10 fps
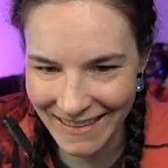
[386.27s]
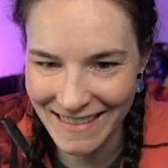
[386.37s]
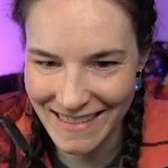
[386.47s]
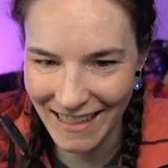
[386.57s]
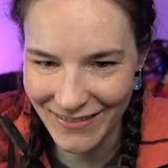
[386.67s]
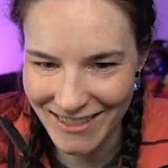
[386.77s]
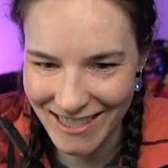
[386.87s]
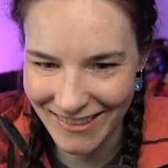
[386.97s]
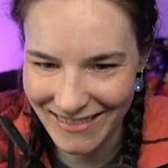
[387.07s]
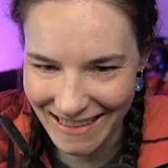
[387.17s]
because I've
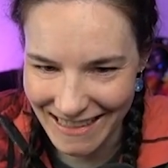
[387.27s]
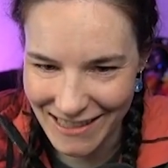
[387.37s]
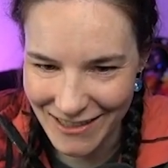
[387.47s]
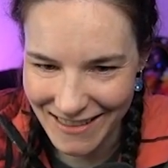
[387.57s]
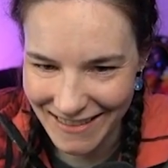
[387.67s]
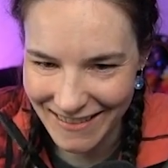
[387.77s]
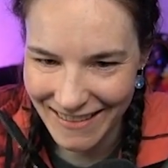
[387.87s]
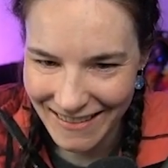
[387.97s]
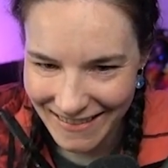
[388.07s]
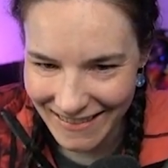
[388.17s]
shown this
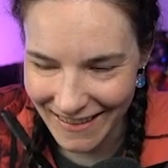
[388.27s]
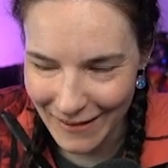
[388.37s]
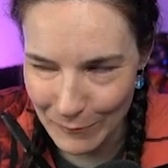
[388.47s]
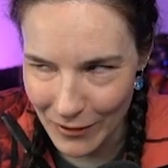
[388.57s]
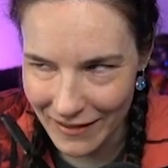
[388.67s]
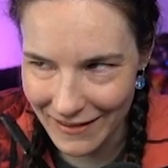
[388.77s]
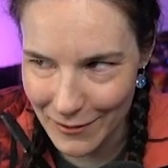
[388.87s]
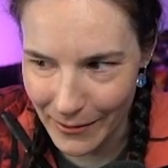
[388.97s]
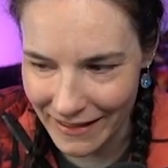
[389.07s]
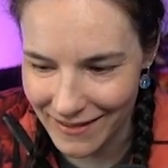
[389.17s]
uh, more than
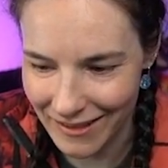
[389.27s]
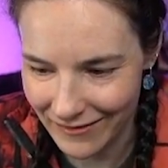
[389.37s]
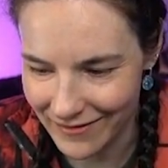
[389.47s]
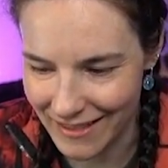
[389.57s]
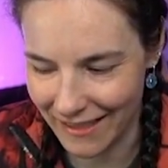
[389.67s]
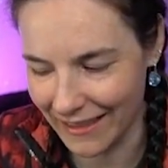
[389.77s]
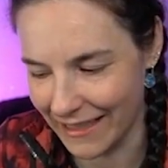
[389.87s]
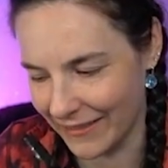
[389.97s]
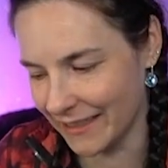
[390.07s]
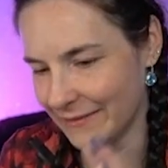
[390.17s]
twice. Don't tell anyone.